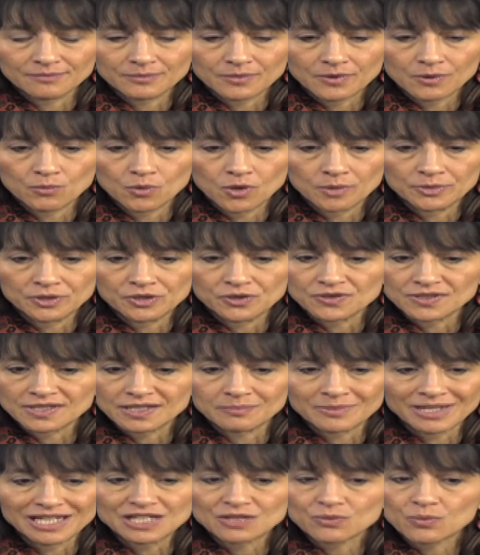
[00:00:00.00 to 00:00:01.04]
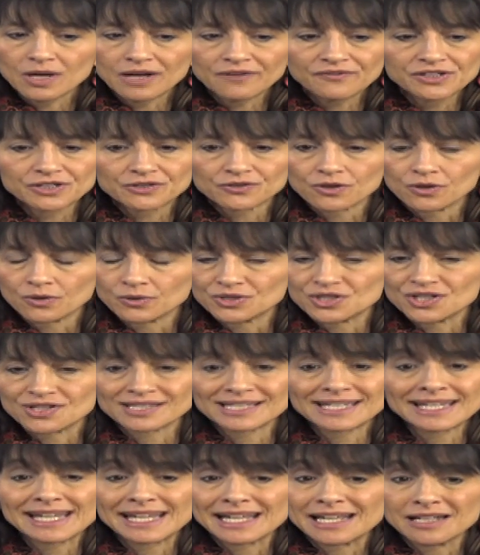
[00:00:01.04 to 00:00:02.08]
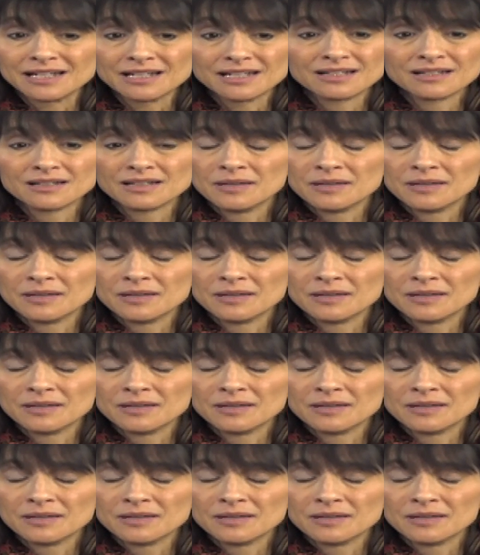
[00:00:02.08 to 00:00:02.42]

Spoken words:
a woman who said, my 12-year-old just can't